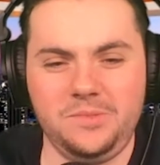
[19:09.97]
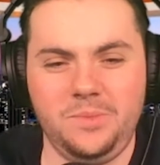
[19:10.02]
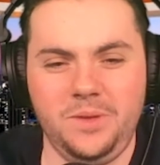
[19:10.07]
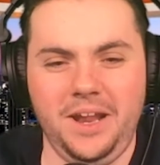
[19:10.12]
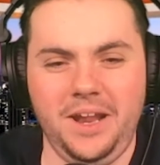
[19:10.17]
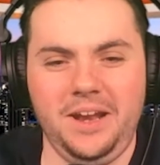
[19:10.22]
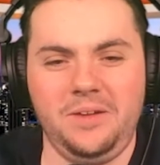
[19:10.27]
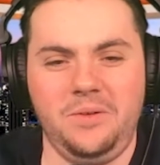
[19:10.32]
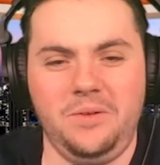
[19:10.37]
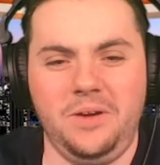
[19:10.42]
But
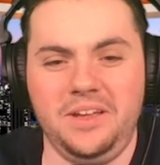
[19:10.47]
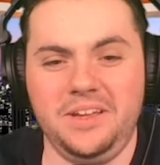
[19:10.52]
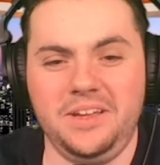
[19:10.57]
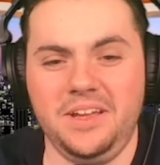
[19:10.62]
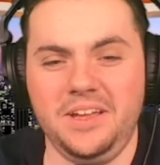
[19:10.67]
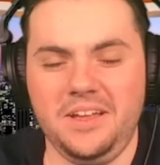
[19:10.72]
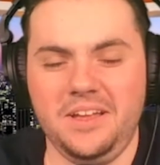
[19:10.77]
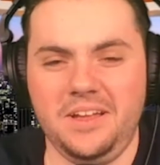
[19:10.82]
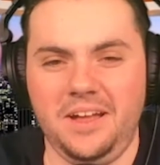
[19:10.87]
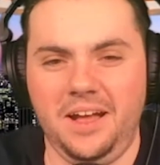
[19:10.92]
anyway,
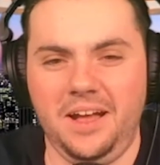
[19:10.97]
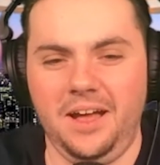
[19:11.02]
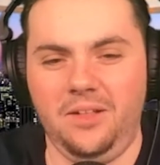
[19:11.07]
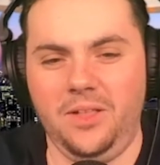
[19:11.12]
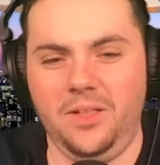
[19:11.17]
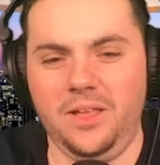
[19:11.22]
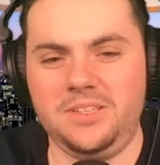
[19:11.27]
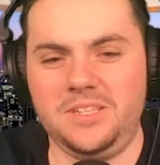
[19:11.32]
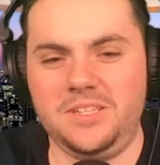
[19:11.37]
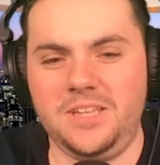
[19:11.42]

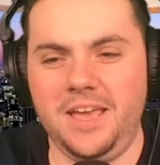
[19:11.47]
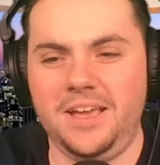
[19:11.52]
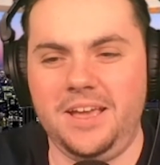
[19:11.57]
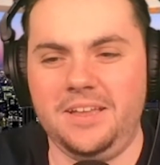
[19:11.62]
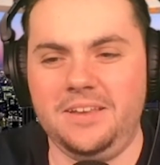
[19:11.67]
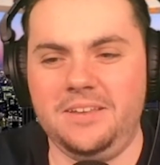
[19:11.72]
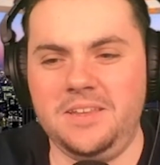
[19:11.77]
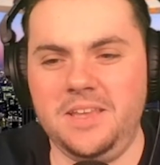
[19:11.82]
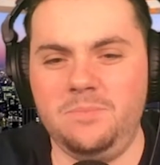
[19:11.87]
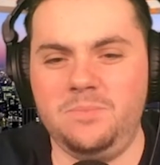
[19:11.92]
let's take
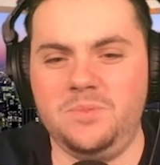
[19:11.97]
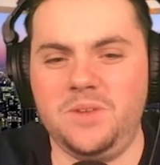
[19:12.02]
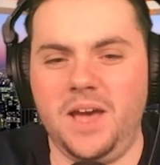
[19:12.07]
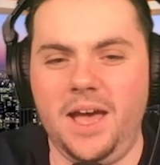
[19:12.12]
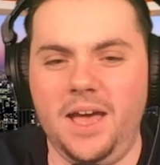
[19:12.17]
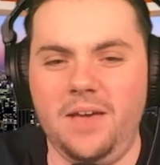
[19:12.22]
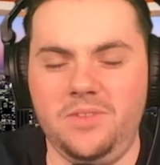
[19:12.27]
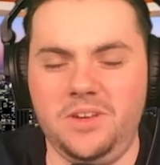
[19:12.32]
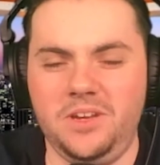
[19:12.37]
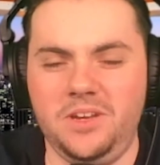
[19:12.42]
a deep
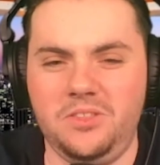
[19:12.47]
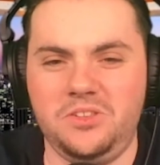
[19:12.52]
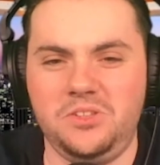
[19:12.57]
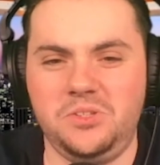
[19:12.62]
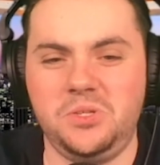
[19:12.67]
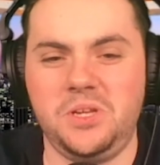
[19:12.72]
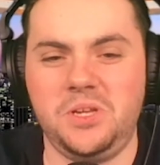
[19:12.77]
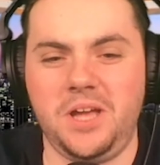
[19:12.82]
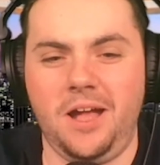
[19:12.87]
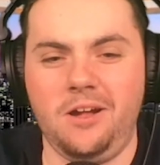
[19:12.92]
dive into the
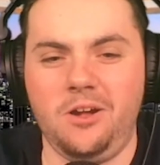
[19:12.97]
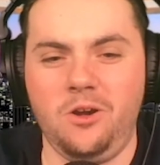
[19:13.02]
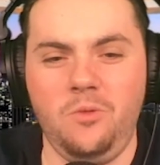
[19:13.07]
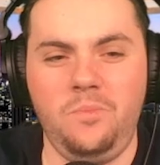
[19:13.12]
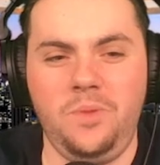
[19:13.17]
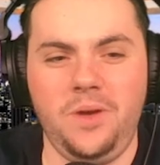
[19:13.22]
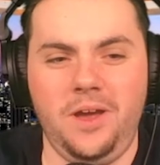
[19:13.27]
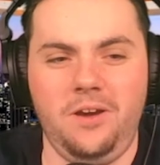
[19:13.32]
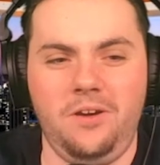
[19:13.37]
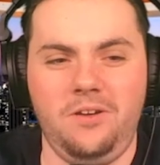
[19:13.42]
Chicago
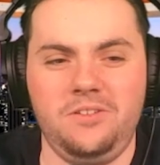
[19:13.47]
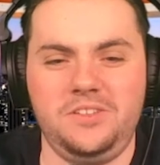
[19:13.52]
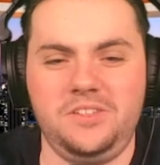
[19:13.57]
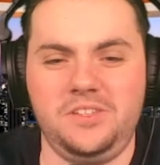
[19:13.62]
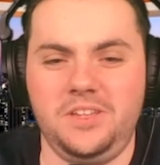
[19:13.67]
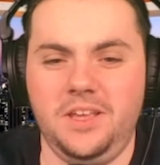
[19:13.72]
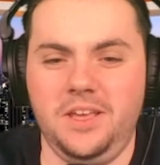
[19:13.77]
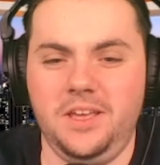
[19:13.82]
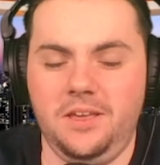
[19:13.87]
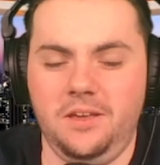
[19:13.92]
Bears.